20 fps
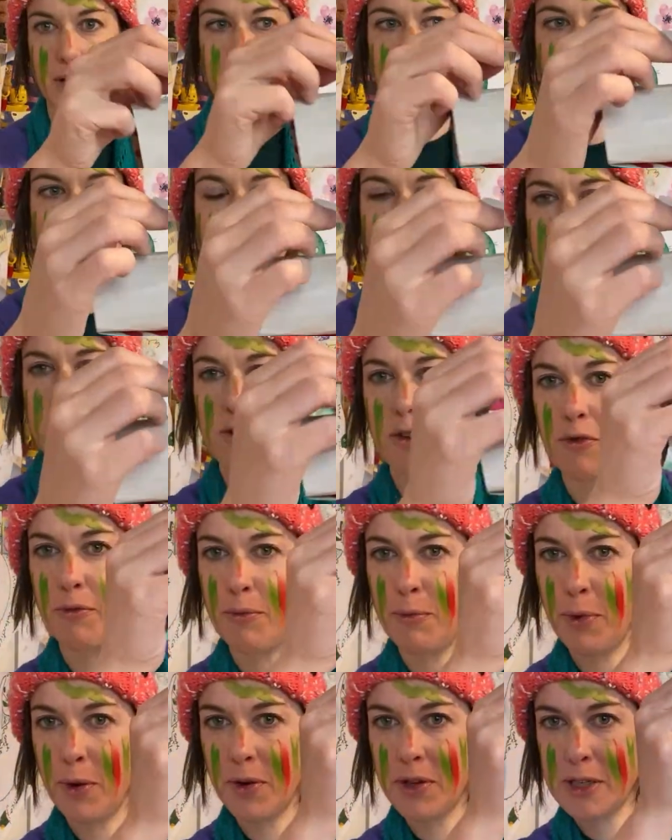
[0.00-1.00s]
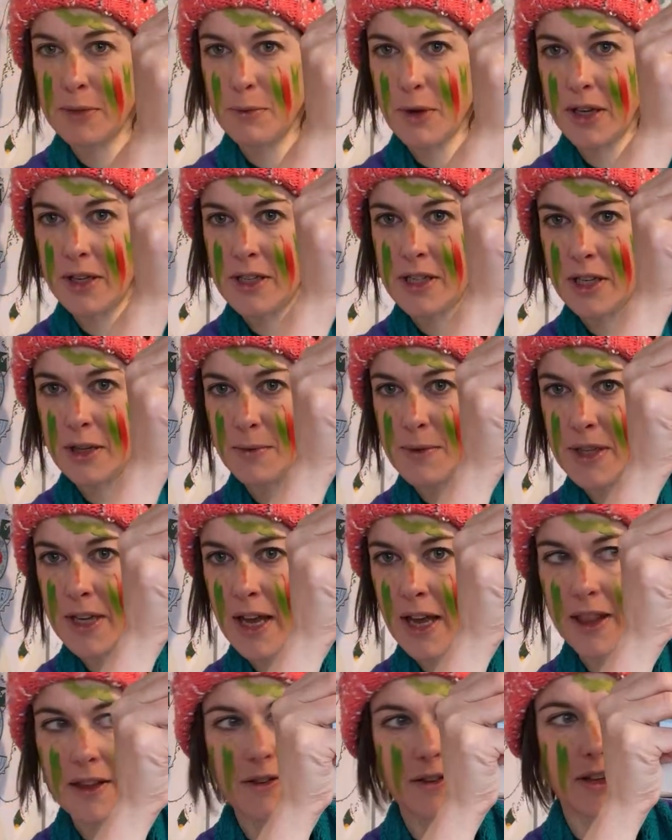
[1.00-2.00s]
to sort of push my tube
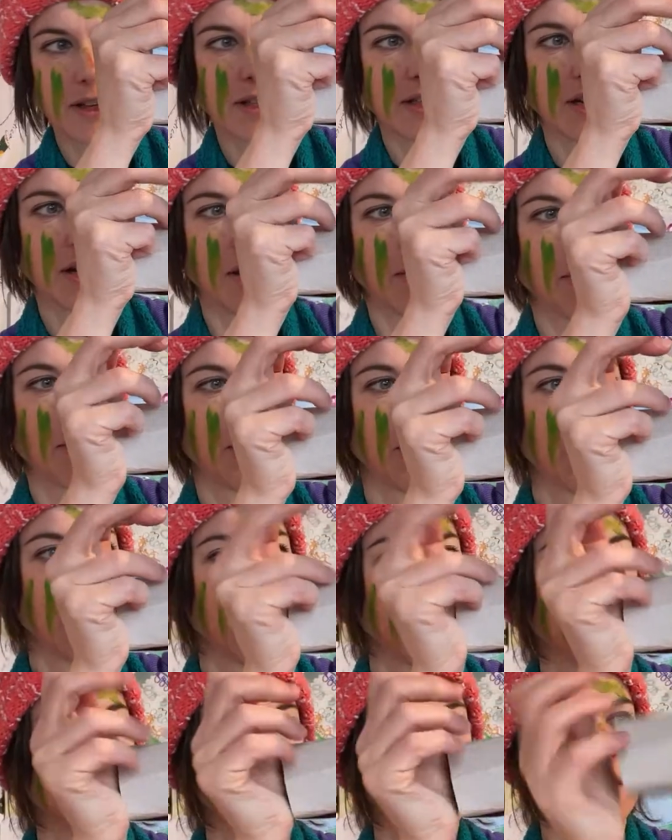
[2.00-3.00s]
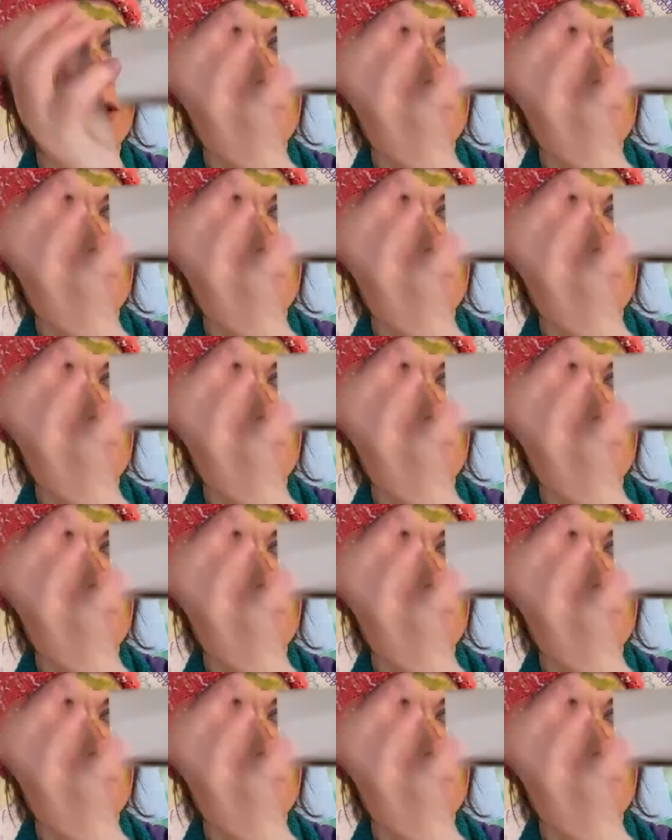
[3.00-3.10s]
together at the top so